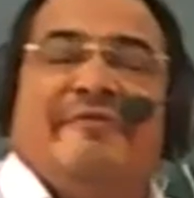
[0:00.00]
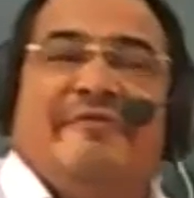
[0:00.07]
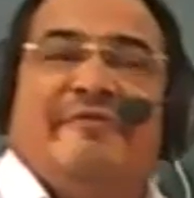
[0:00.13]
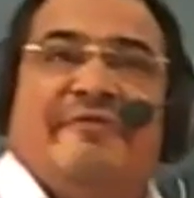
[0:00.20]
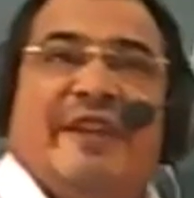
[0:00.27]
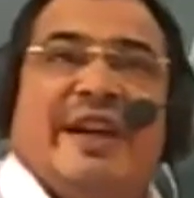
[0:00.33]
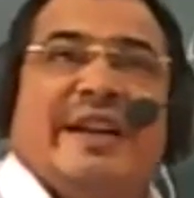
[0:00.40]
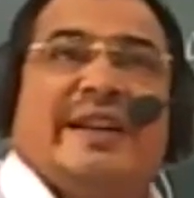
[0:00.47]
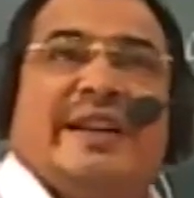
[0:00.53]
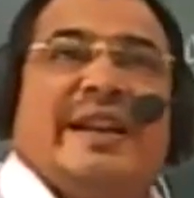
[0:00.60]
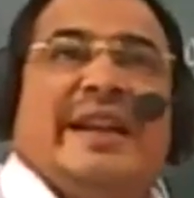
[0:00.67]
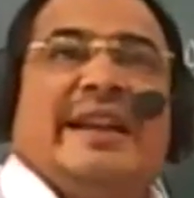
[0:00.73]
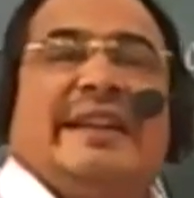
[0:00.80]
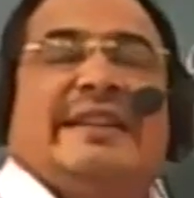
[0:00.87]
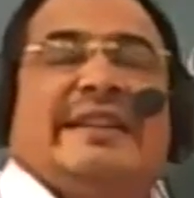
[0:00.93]
where
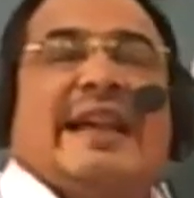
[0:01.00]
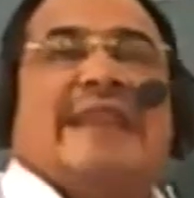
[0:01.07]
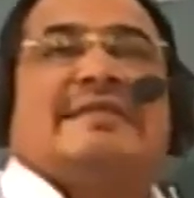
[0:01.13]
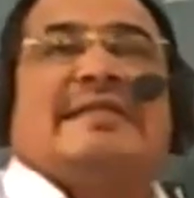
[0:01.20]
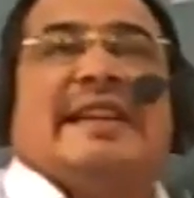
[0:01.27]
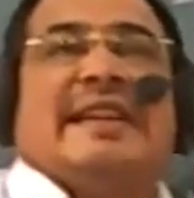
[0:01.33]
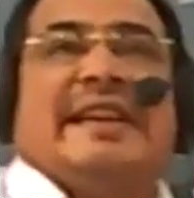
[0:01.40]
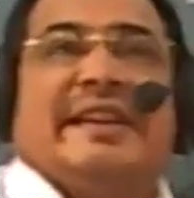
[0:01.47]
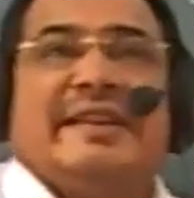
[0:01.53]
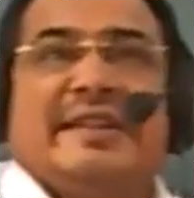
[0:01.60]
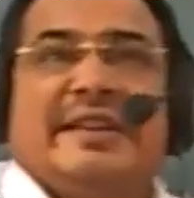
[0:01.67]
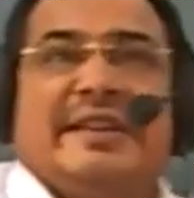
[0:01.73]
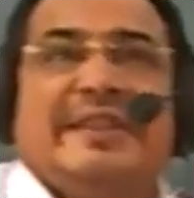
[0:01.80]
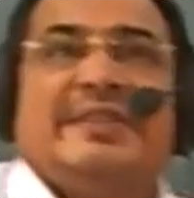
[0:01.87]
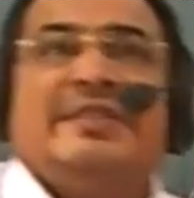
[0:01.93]
it has
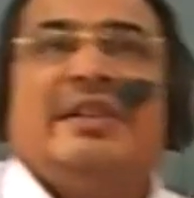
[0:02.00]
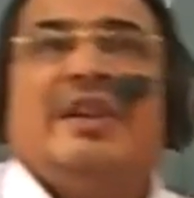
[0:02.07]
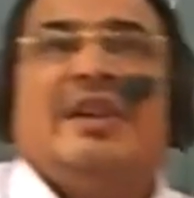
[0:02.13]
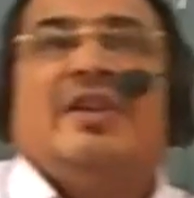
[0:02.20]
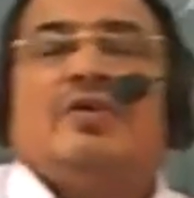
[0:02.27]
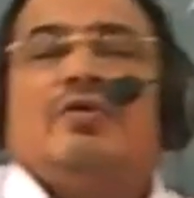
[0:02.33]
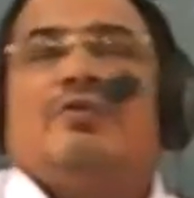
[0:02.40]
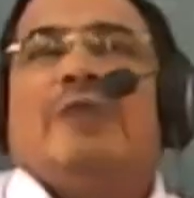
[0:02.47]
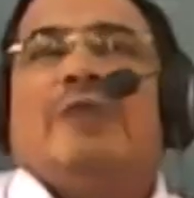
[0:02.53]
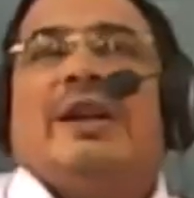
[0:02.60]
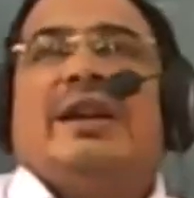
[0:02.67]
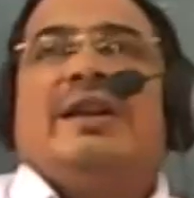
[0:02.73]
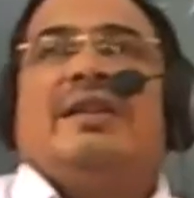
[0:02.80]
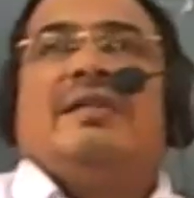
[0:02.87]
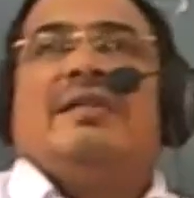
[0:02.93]
increased to
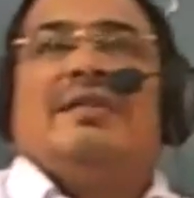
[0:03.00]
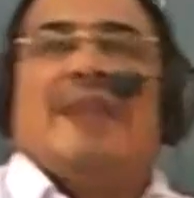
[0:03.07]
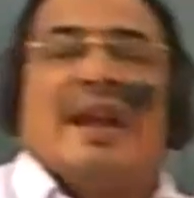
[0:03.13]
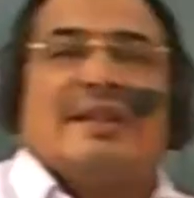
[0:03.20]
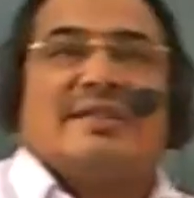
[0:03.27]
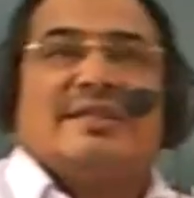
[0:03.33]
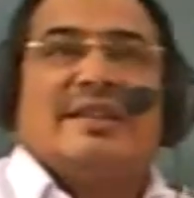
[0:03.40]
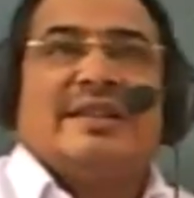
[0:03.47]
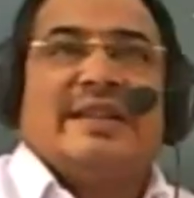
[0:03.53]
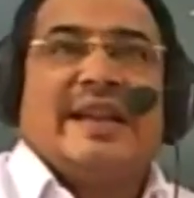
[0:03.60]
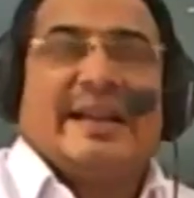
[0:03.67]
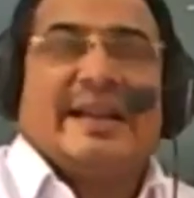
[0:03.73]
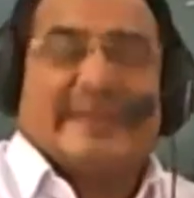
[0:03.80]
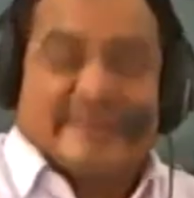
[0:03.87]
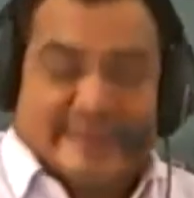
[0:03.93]
a larger
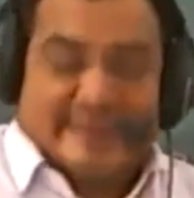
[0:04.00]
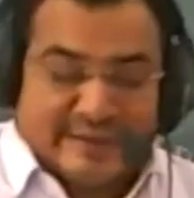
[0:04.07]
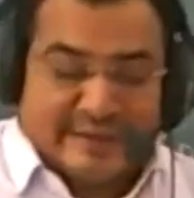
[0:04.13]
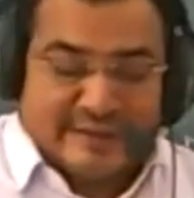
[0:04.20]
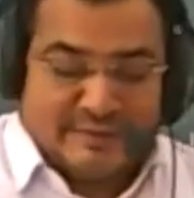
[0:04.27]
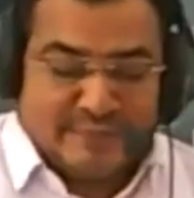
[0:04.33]
extent.